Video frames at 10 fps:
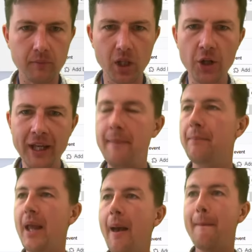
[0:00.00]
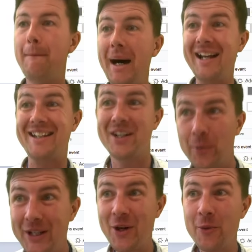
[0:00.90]
Okay, but
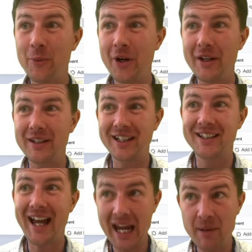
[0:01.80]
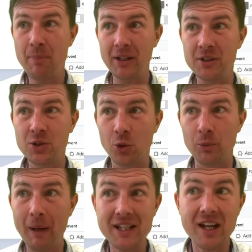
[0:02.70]
we don't want 8 buttons
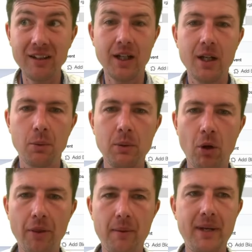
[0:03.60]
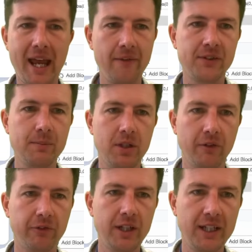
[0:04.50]
called button. We want them to have some different